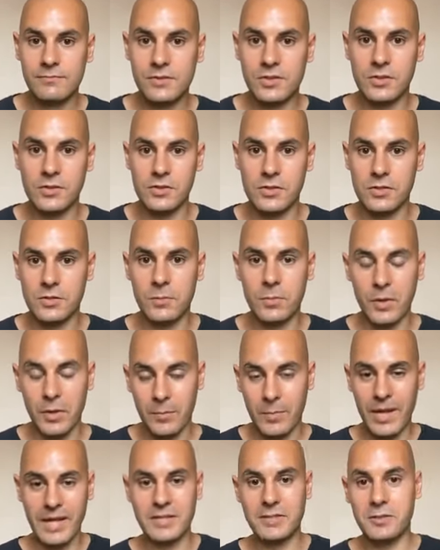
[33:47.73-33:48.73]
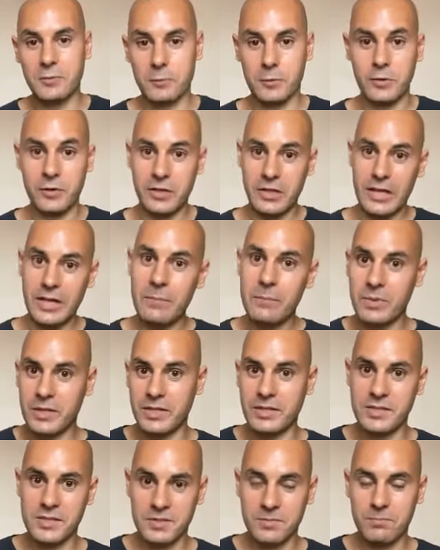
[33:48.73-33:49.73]
Because you put a painter on an
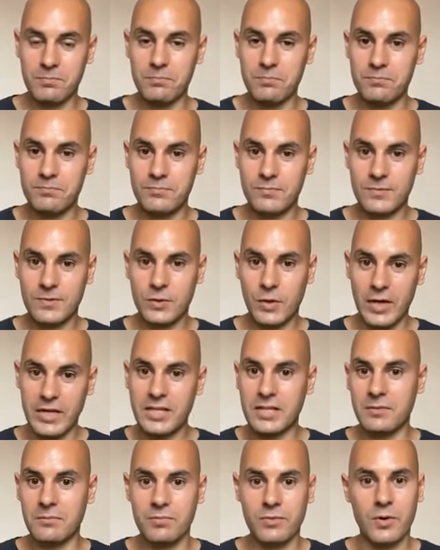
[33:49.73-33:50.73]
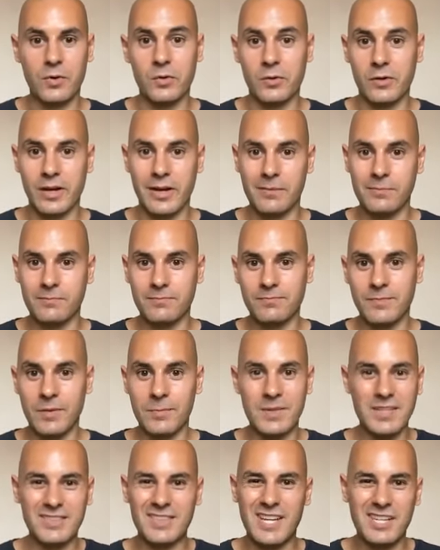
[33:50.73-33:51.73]
Olympian's training program, I
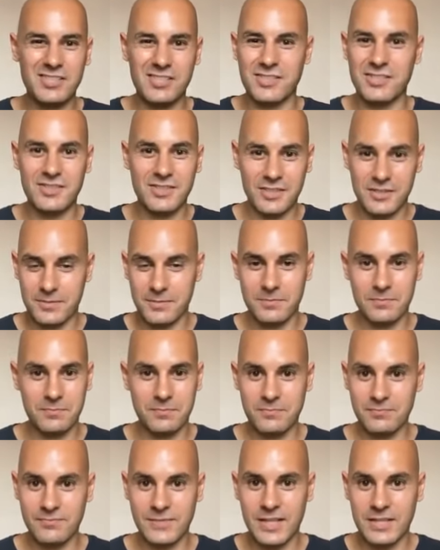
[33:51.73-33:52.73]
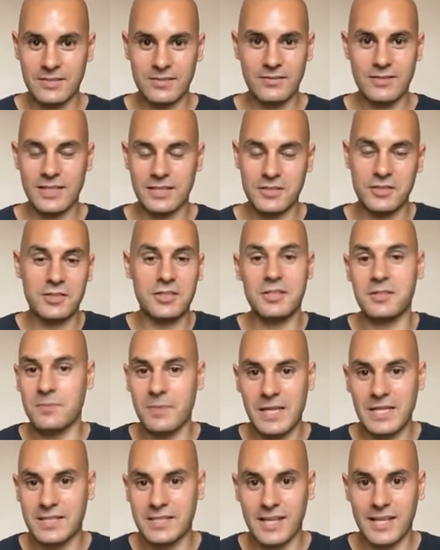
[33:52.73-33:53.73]
mean, that just doesn't
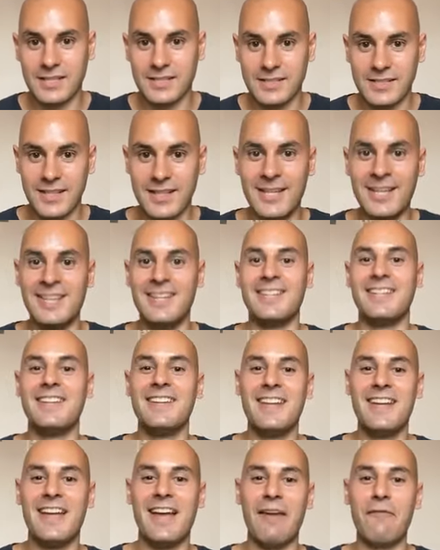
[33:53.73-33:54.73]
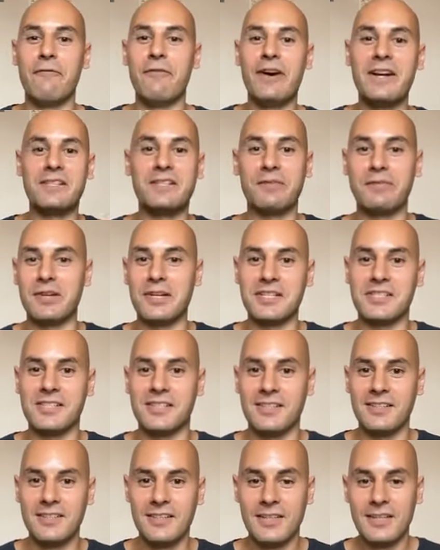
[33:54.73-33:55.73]
make sense. And vice
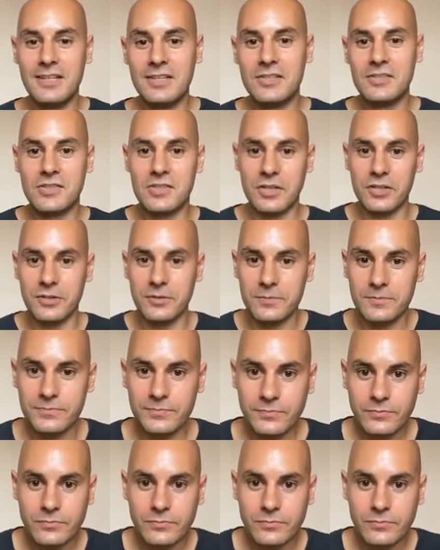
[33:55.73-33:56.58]
versa. So